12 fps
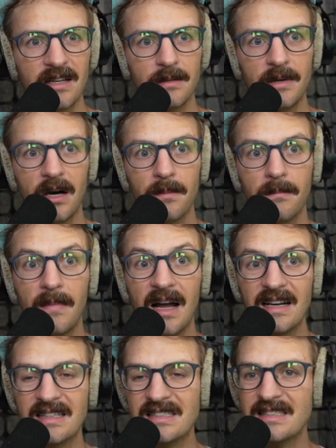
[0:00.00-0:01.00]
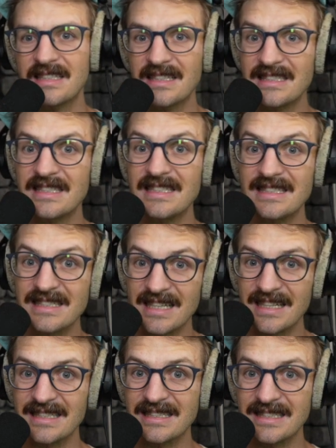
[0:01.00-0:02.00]
at about minus
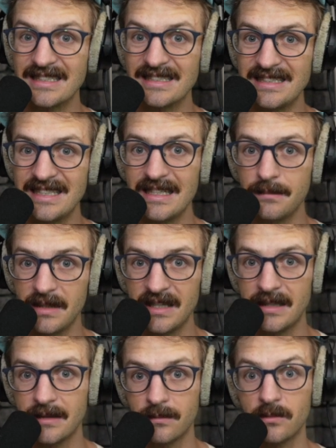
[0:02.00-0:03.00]
66 dB,